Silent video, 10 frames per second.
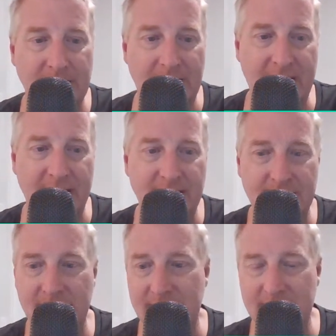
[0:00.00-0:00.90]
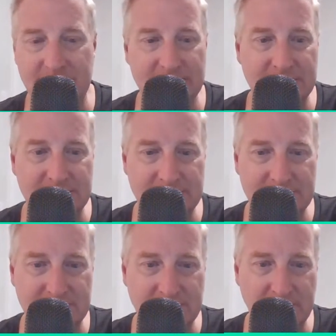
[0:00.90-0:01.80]
Okay.
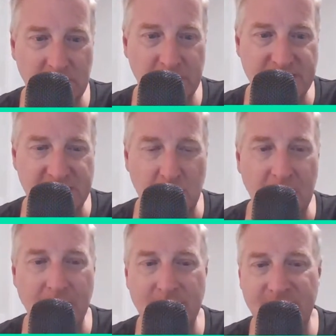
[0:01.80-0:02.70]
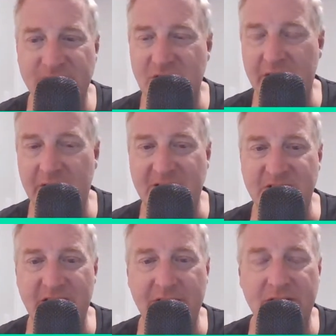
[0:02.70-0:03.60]
Who is this one? Fasana,
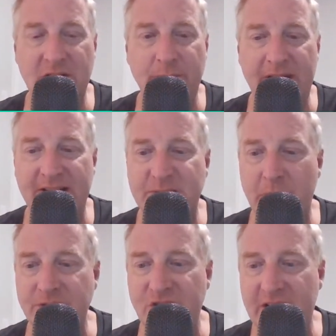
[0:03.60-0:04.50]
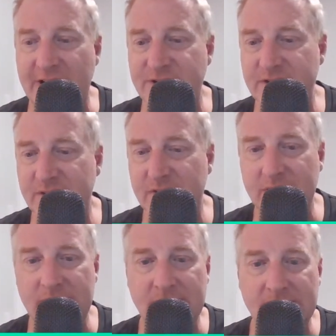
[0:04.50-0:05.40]
that's the other Binance Smart Chain address.
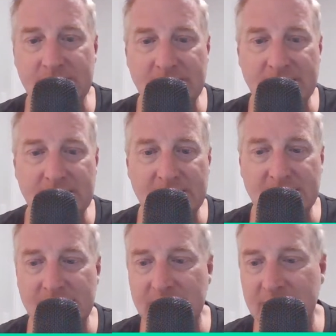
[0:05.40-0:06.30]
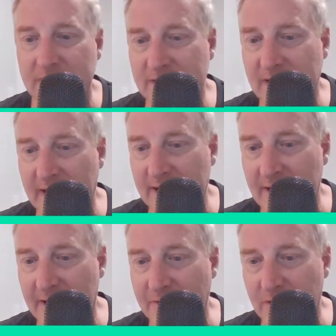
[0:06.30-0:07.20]

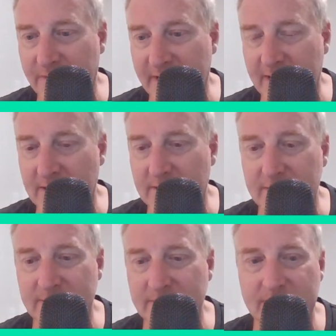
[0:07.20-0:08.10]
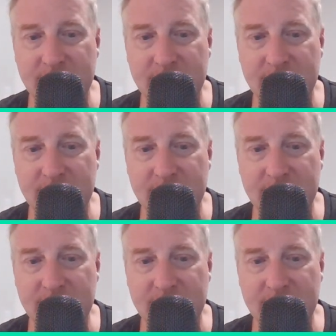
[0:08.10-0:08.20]
Okay. I don't know if I can